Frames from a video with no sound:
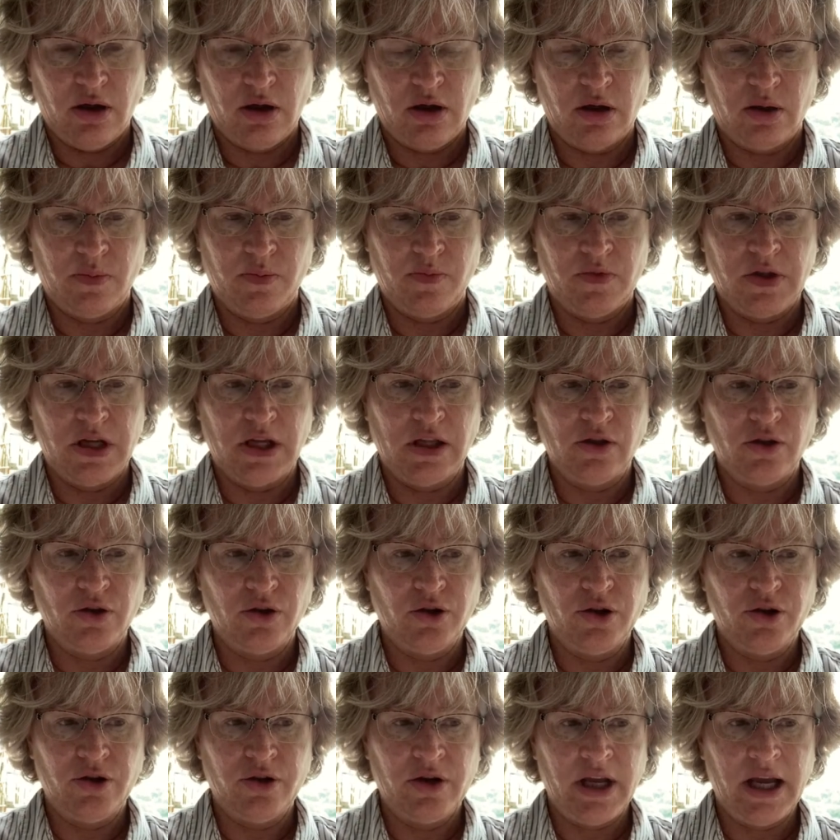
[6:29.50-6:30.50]
They
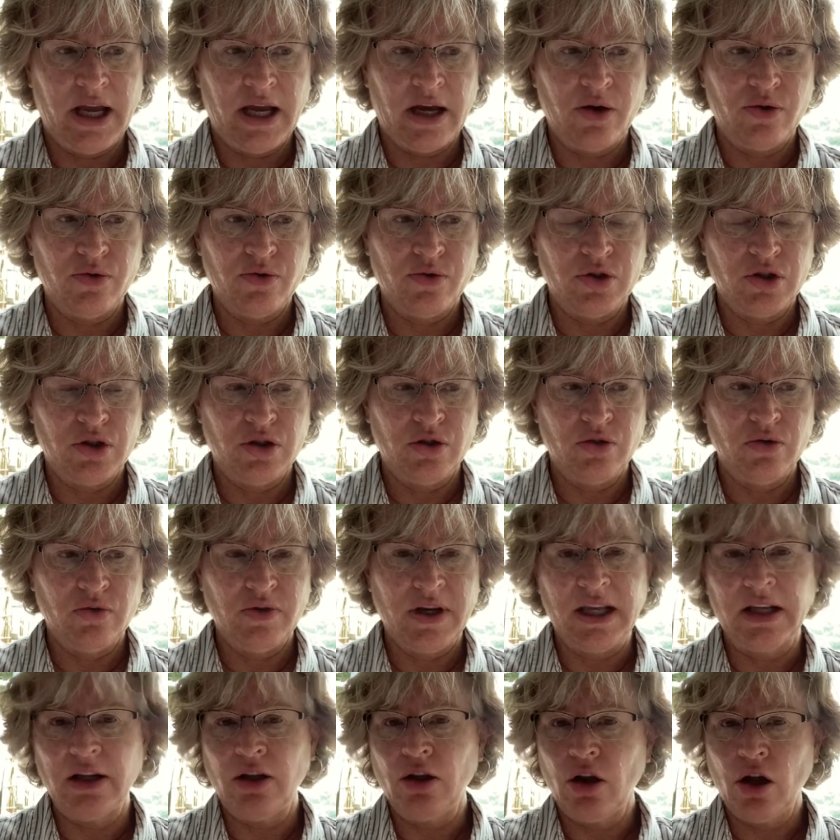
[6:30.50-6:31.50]
learn how to
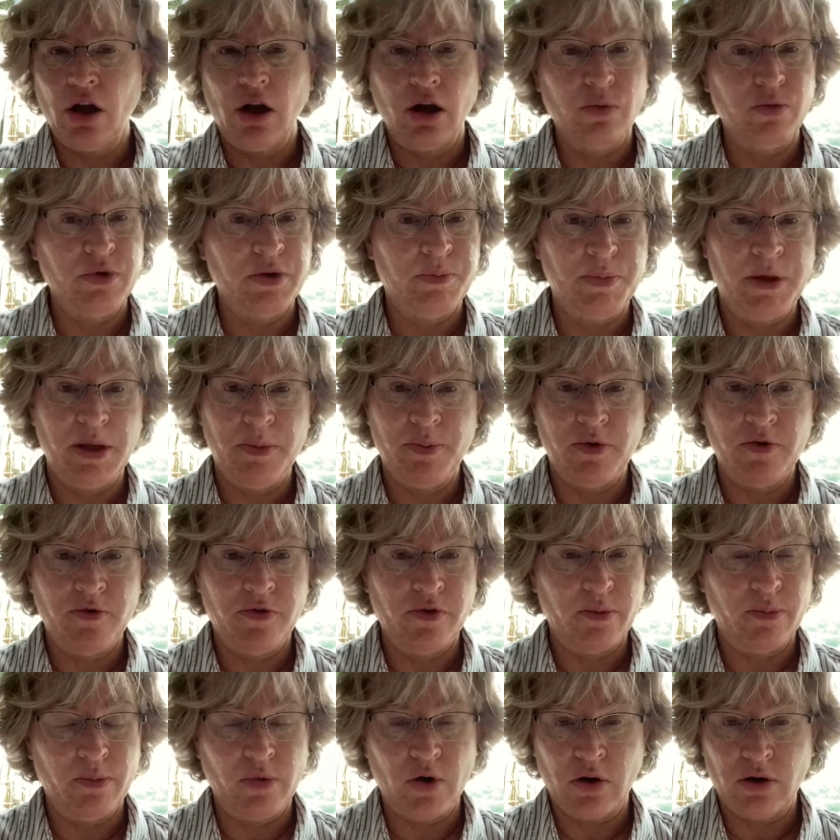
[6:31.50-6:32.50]
get along with people
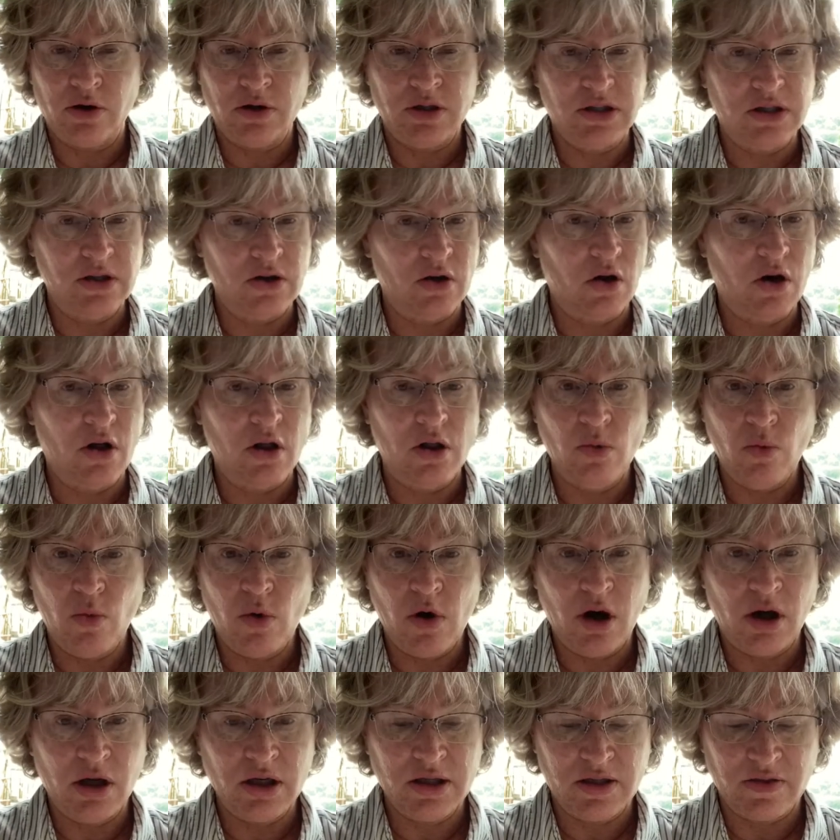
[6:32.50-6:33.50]
from all
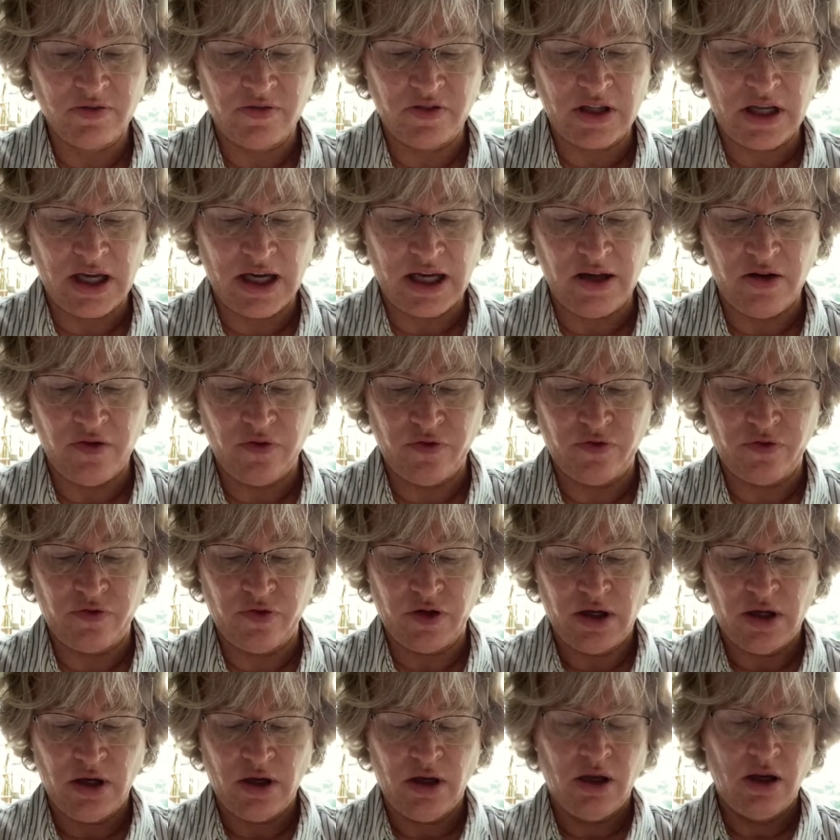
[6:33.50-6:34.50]
walks of life
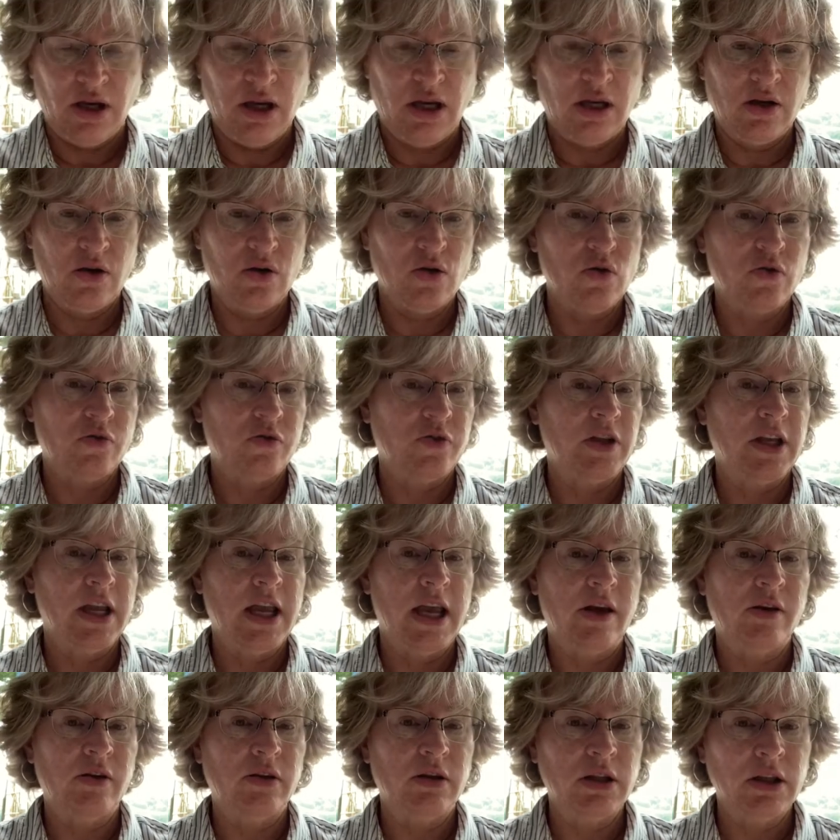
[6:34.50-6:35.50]
and hopefully
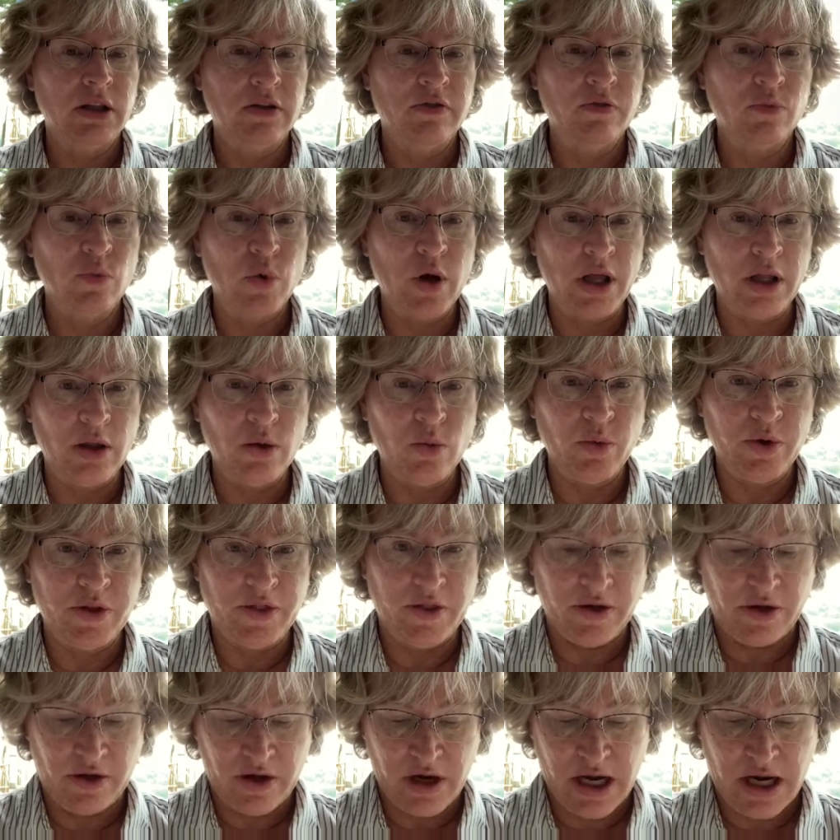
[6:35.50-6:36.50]
how to live well with
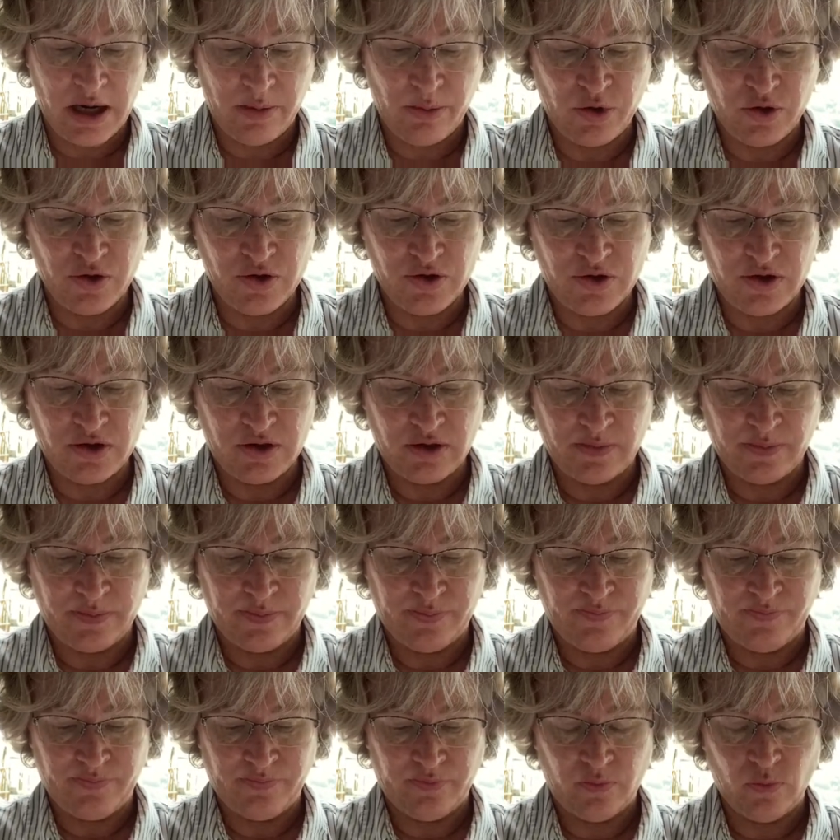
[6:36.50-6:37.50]
their neighbors
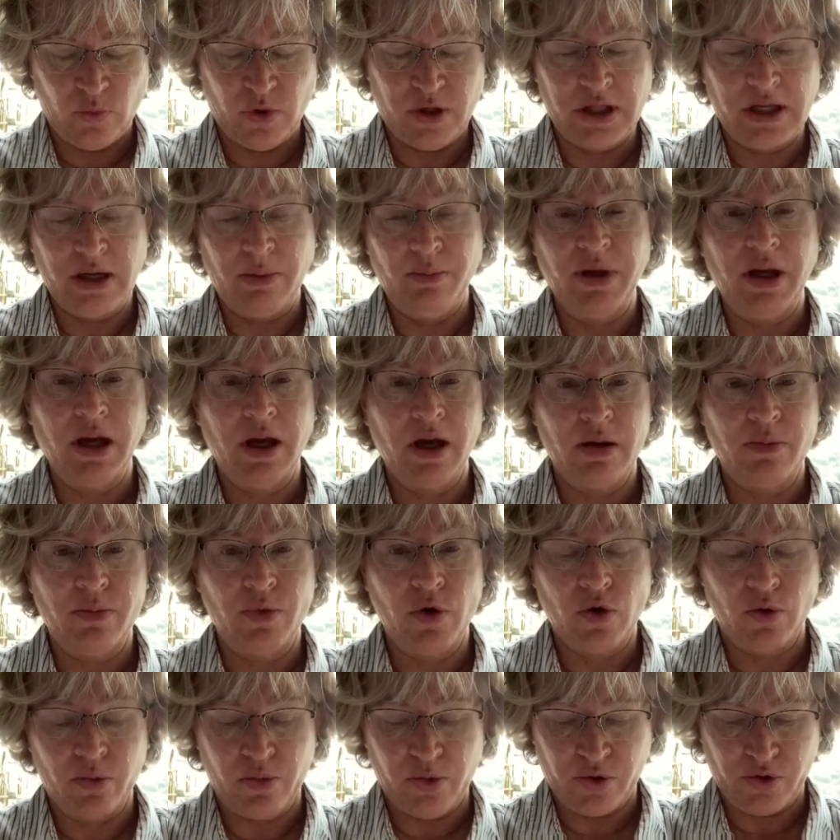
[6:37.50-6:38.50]
when they become
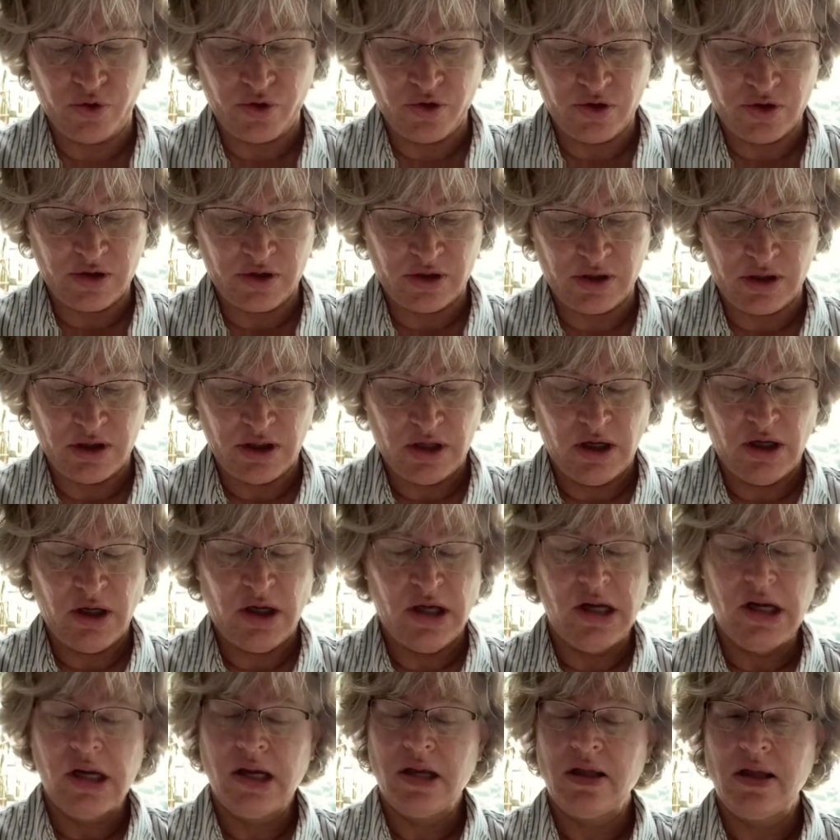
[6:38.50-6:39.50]
homeowners.
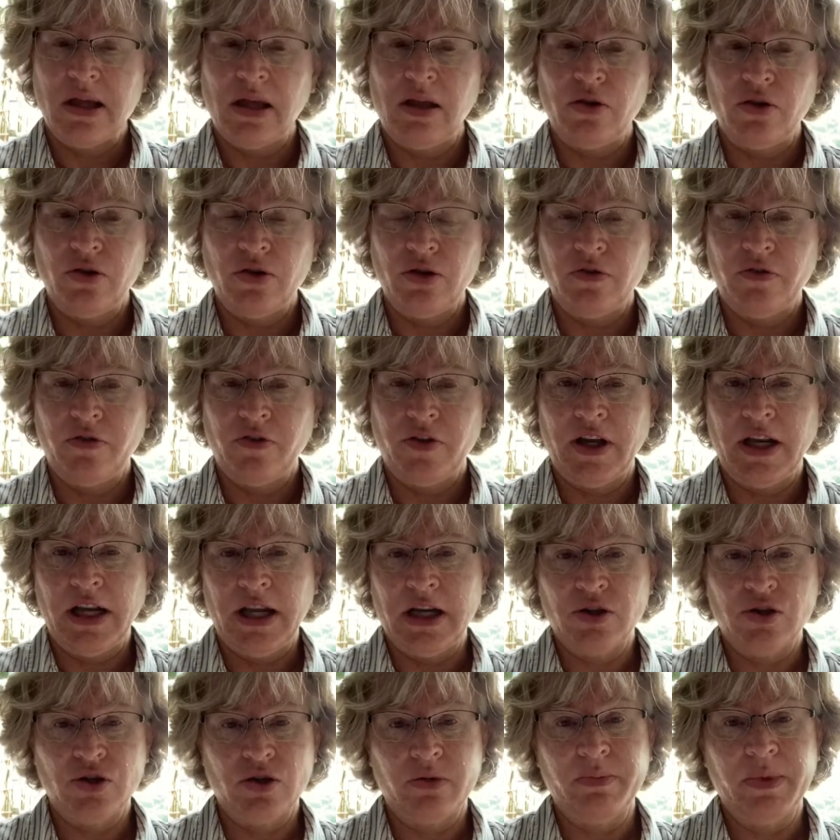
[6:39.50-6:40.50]
They learn
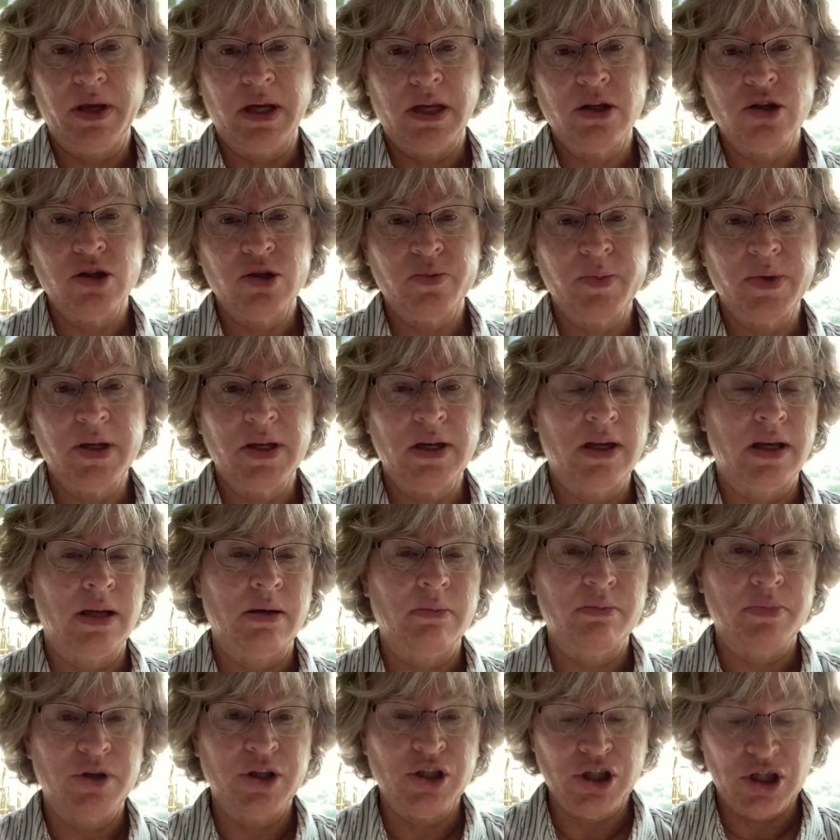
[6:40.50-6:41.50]
financial management
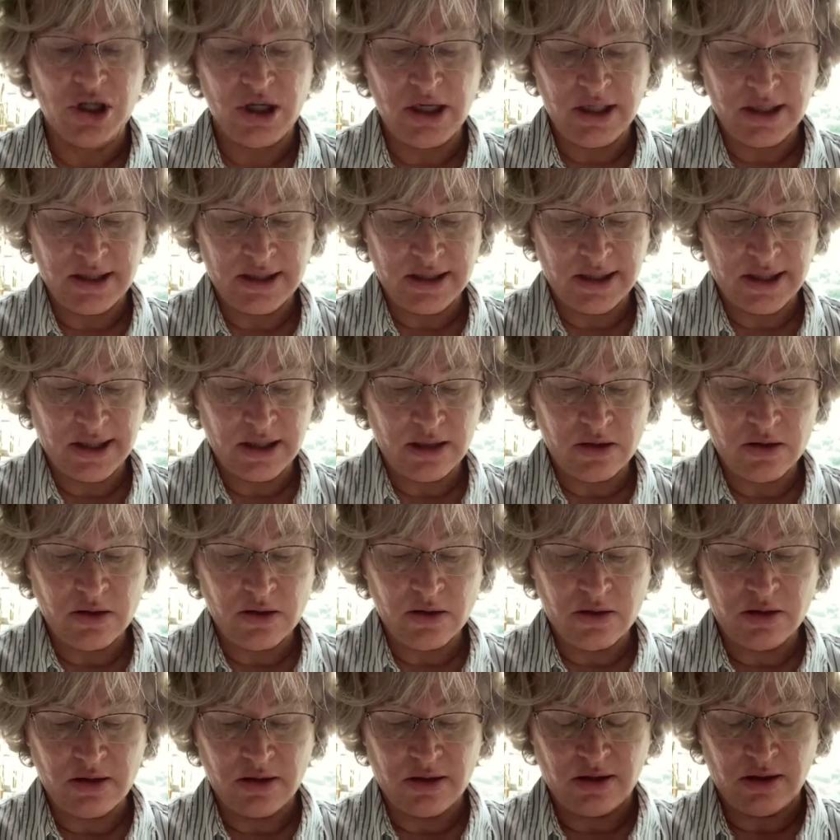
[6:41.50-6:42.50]
and budgeting
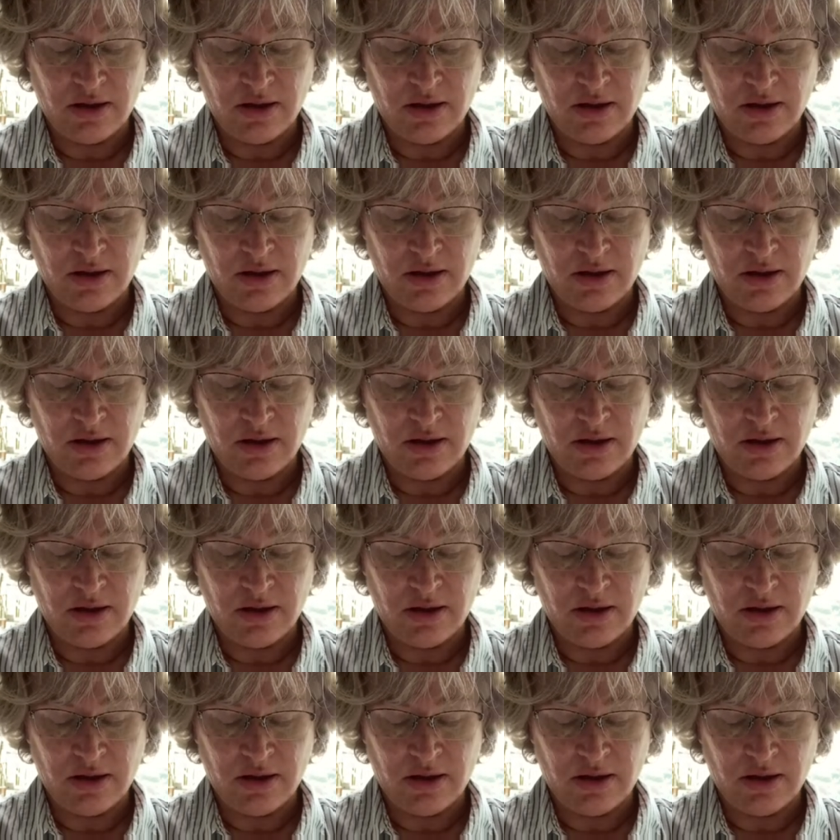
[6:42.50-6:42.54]
skills,